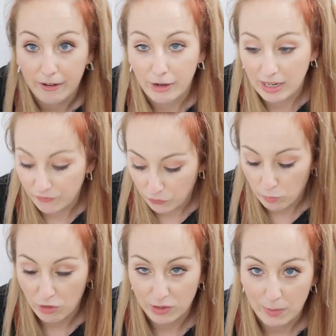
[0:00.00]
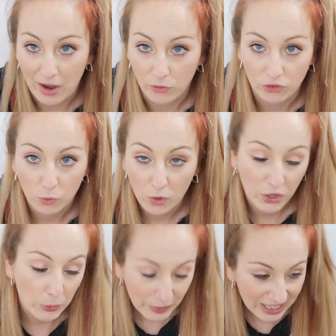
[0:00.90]
I get through pressed powders
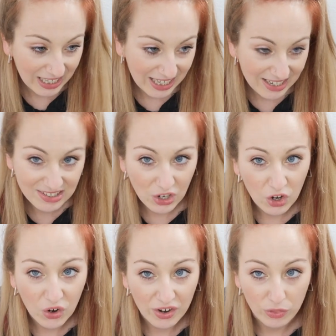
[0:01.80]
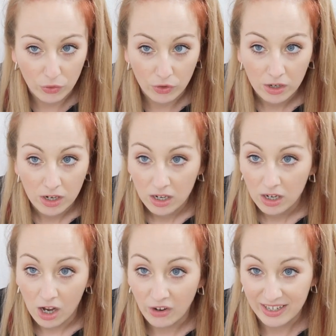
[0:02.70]
quite quickly so I thought
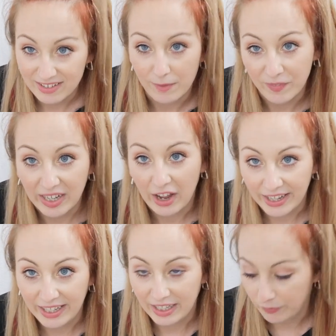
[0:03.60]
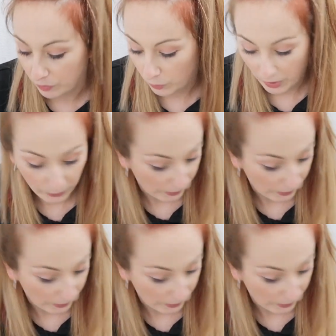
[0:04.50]
I'll get something that I can get through quite